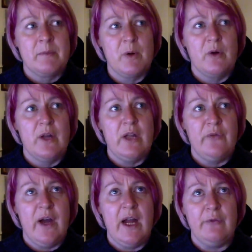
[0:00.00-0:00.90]
But
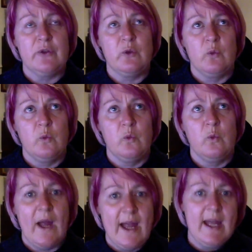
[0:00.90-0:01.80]
if I have to
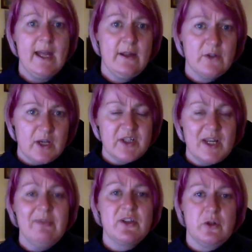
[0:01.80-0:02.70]
wear a
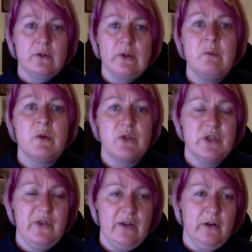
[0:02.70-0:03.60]
scent that's got too
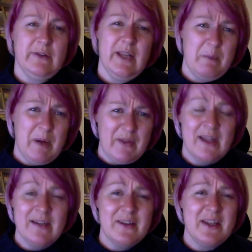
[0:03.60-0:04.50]
much of it in all day, by the
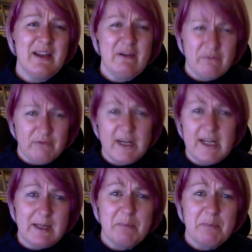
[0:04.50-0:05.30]
end of the day, it really